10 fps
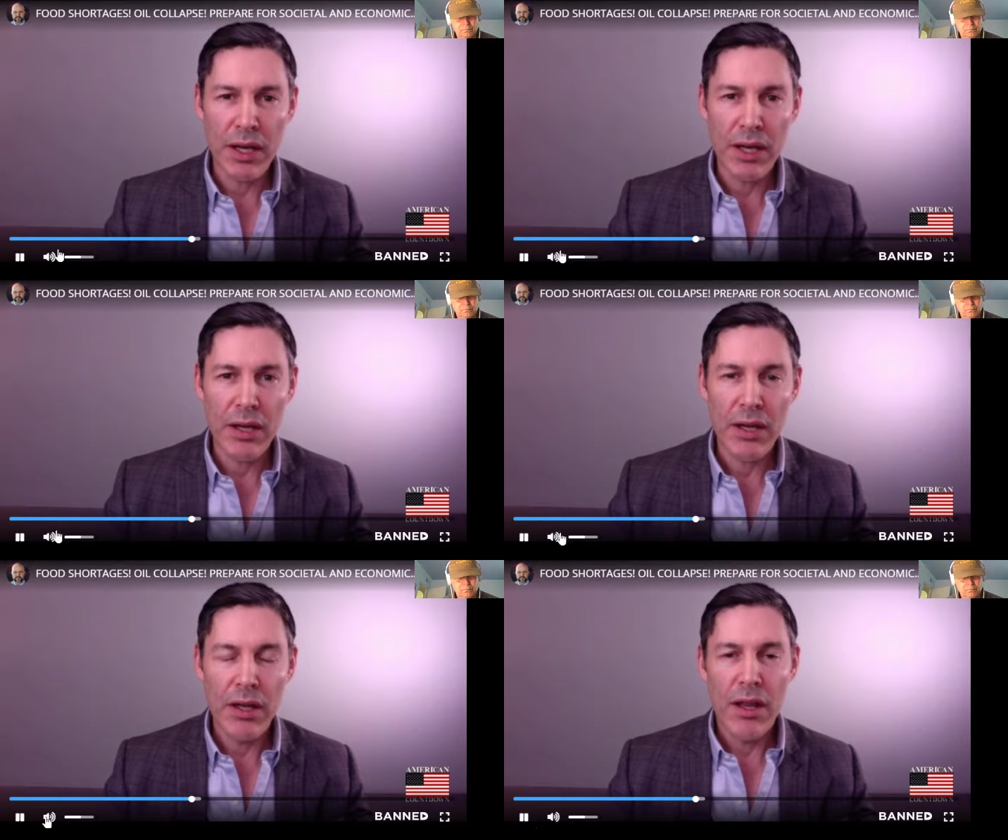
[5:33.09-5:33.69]

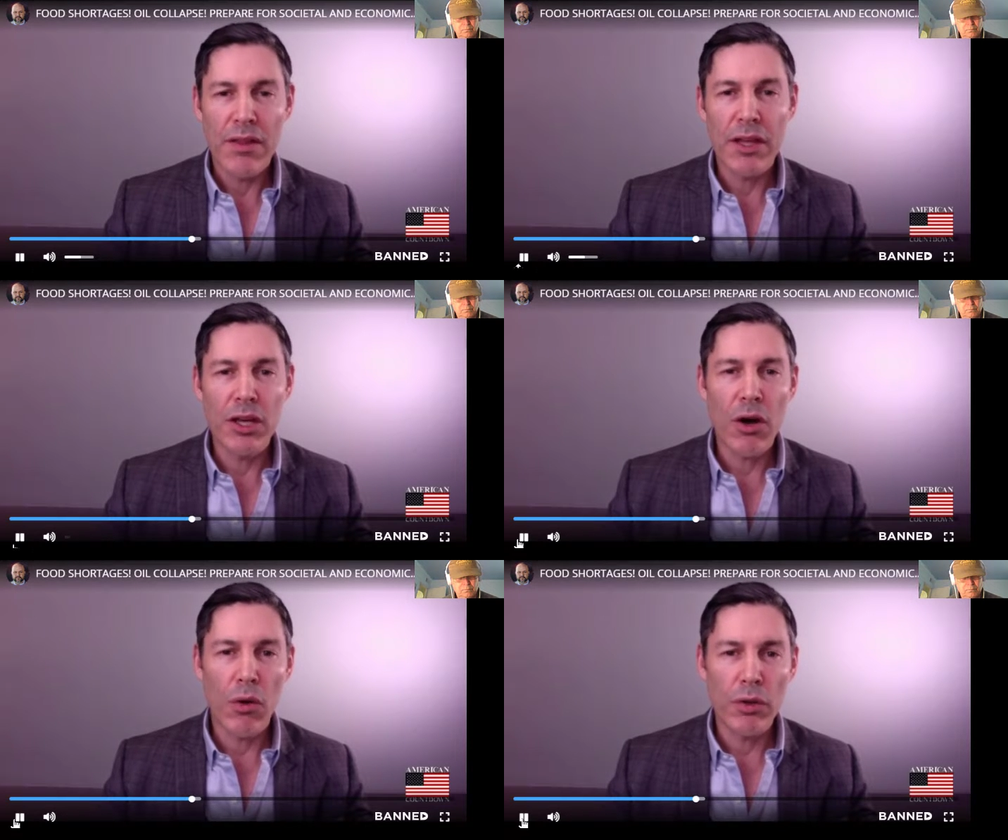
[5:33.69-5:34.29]
be.
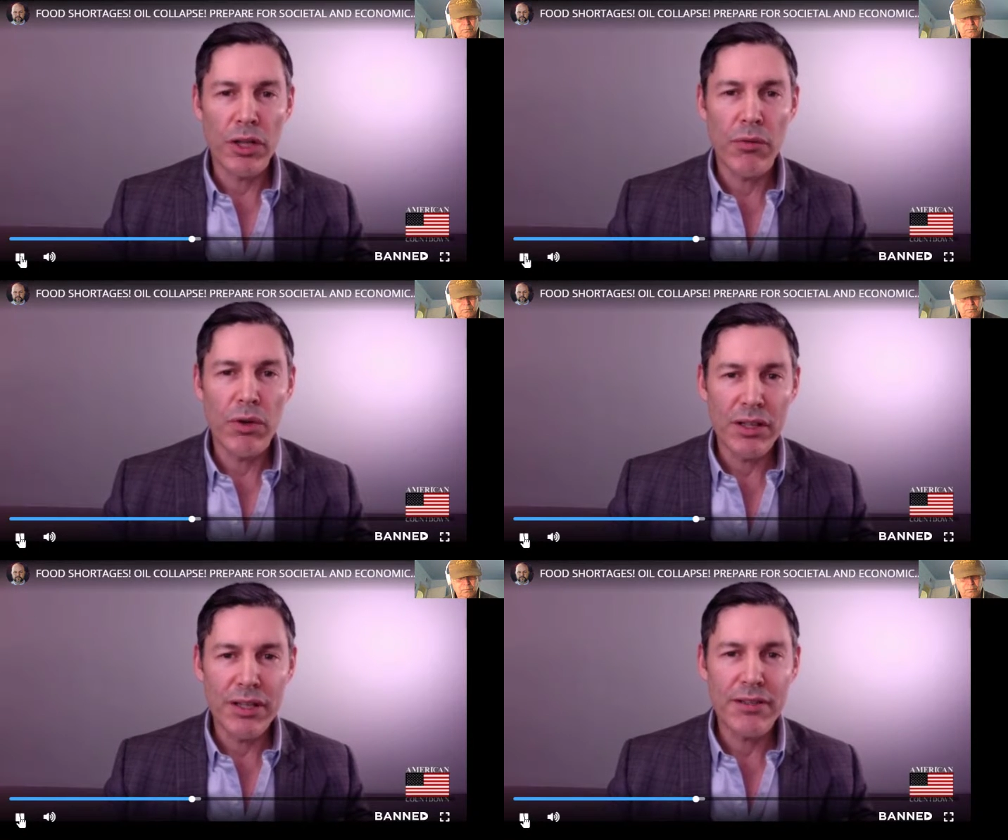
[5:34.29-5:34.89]
Then the only
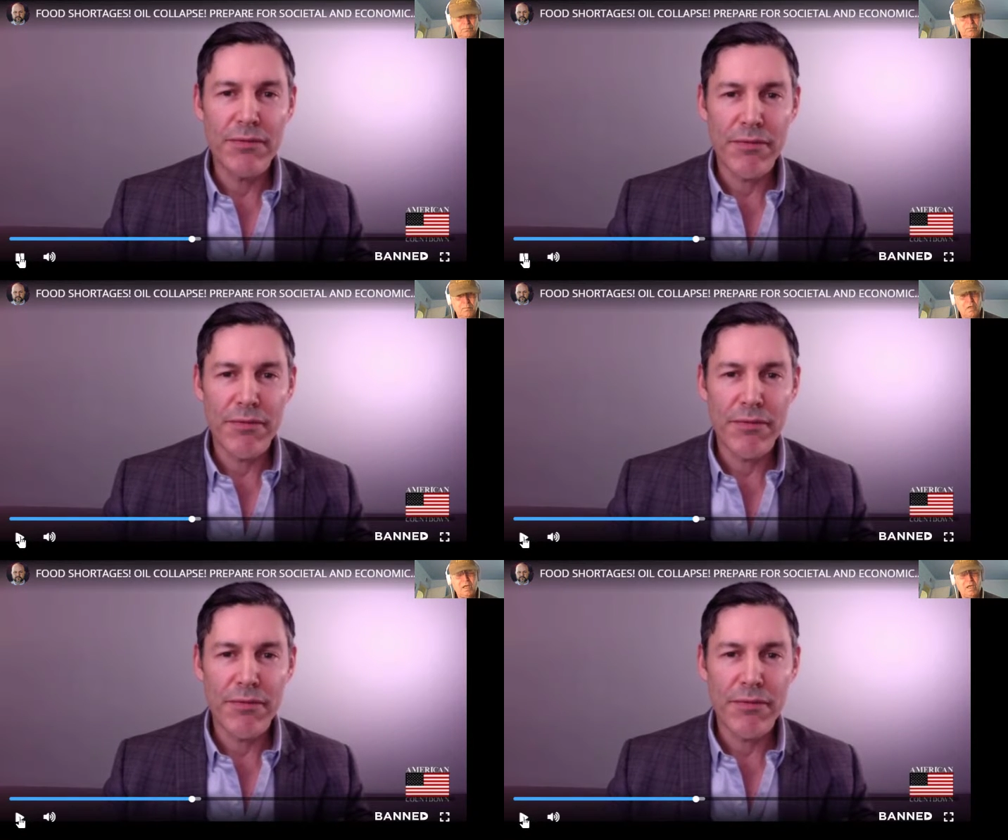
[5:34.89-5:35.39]
release.